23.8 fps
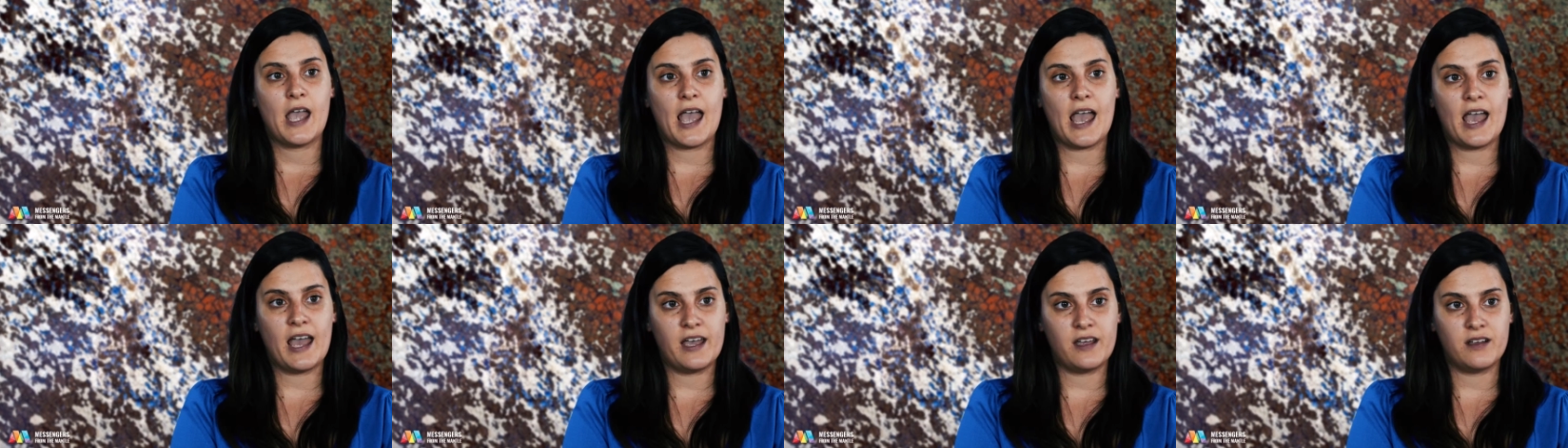
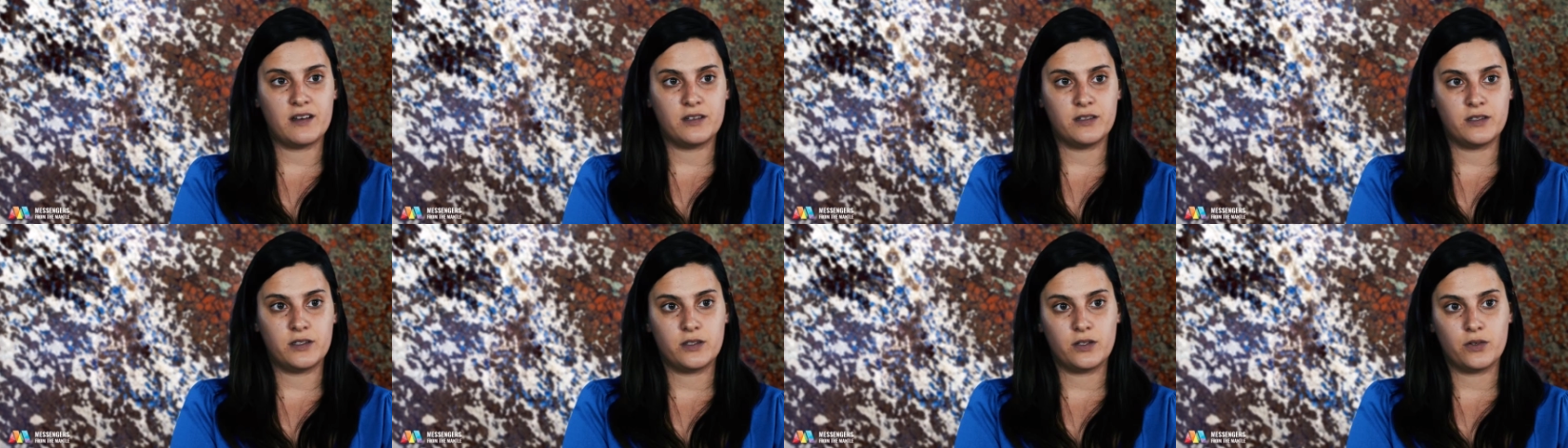
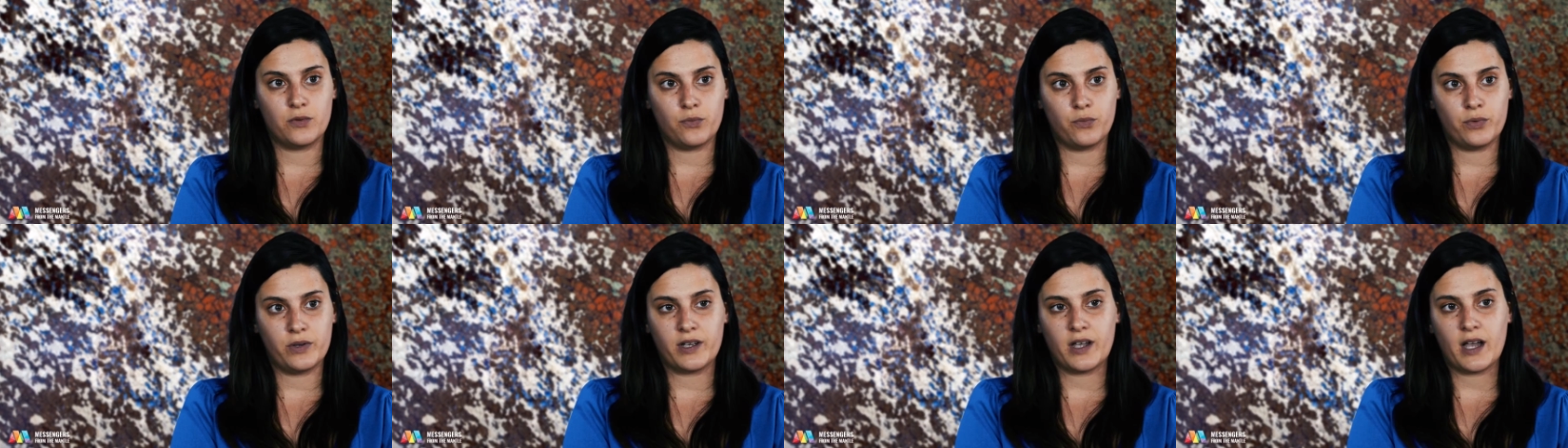and
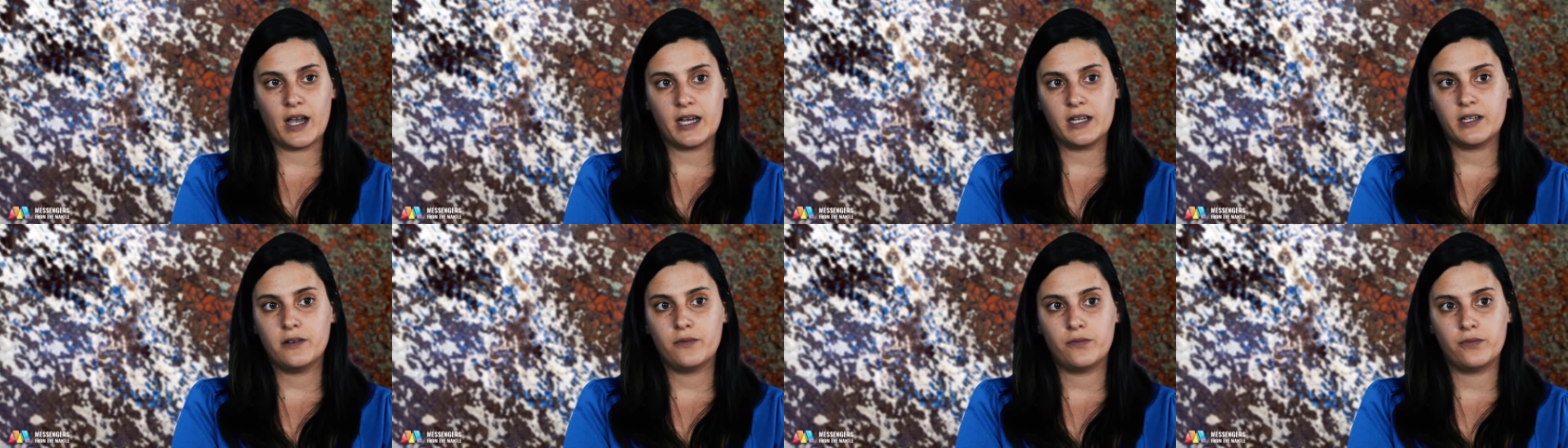we're
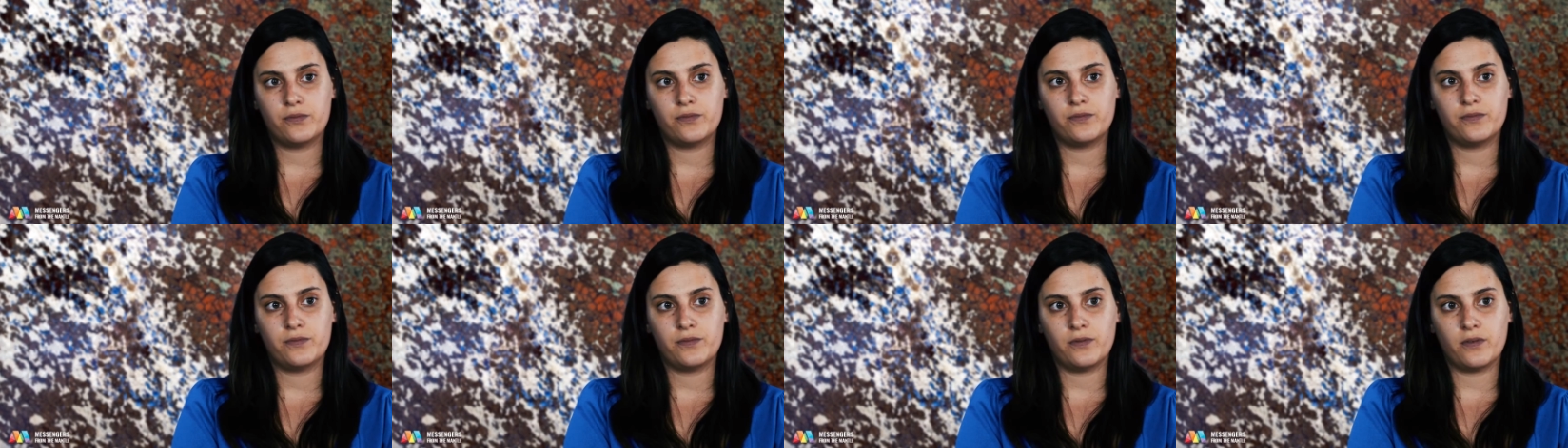kind of
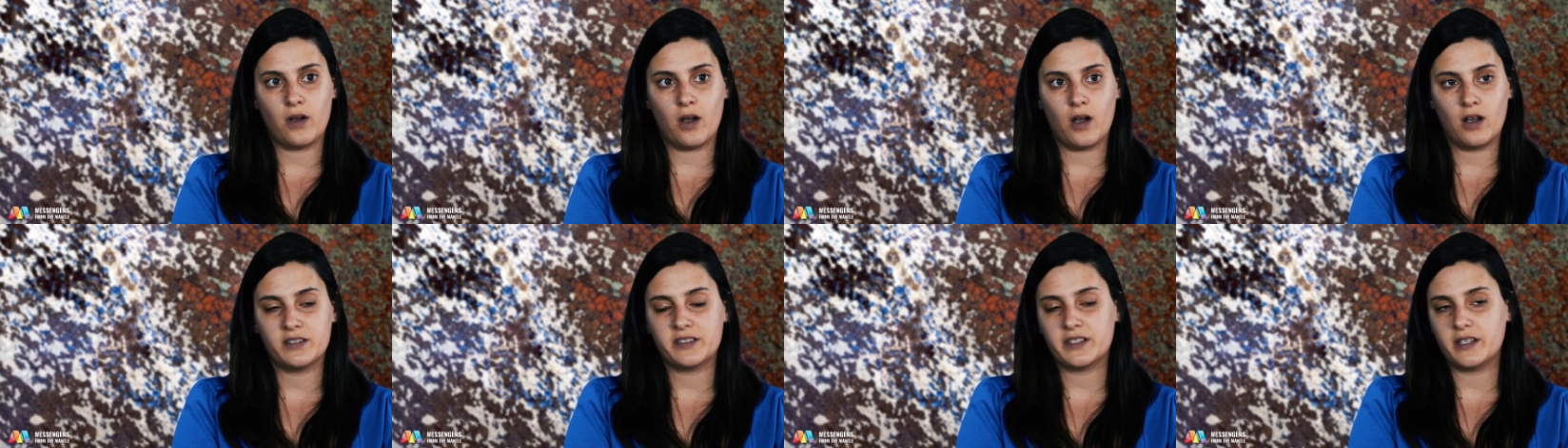
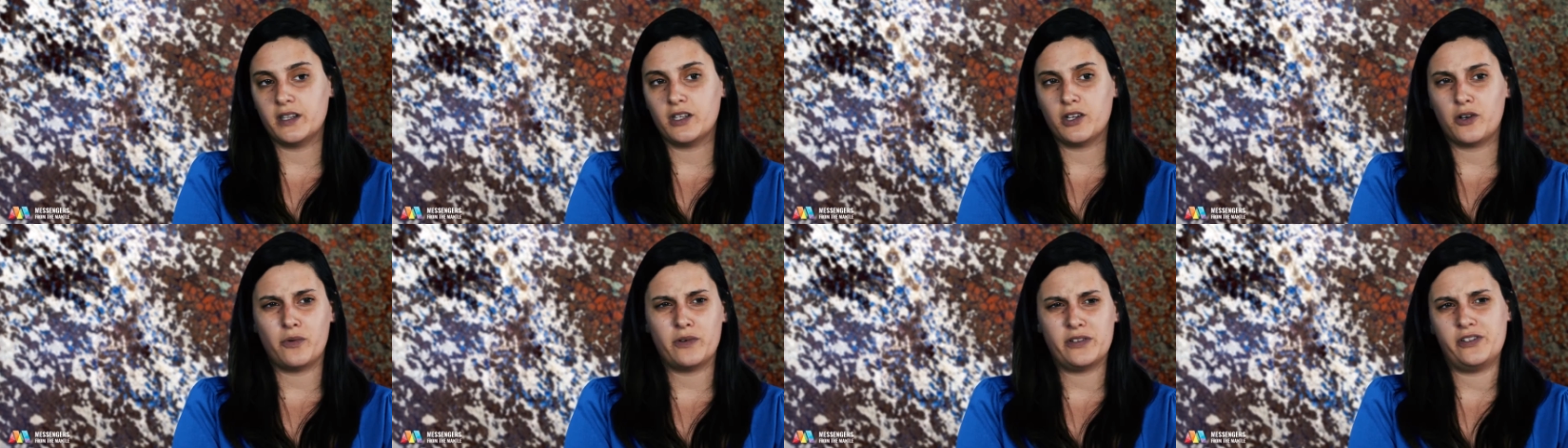
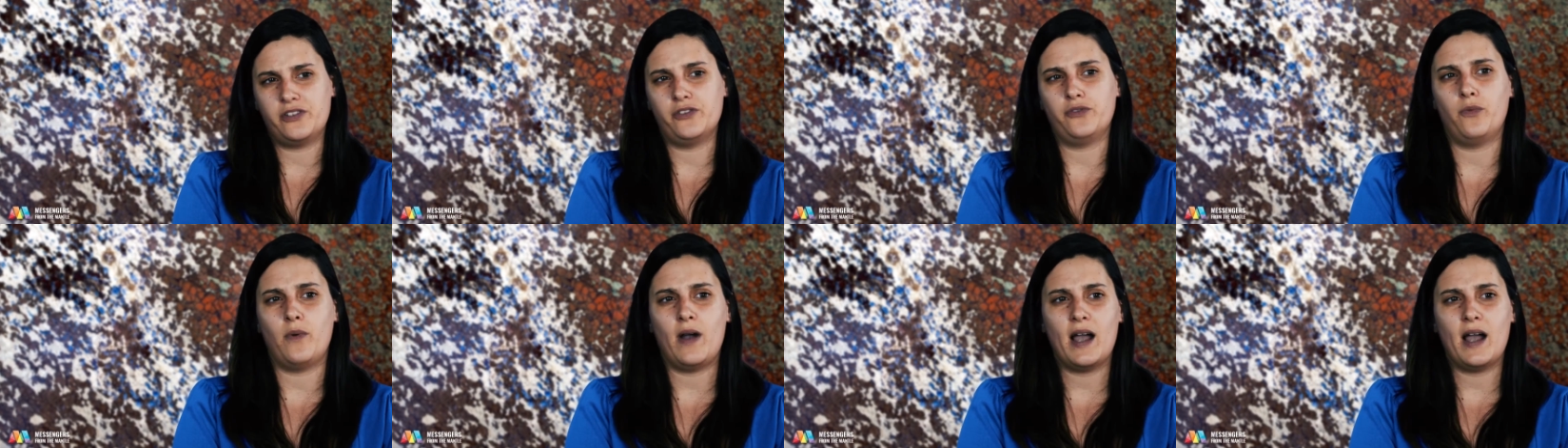asking the question,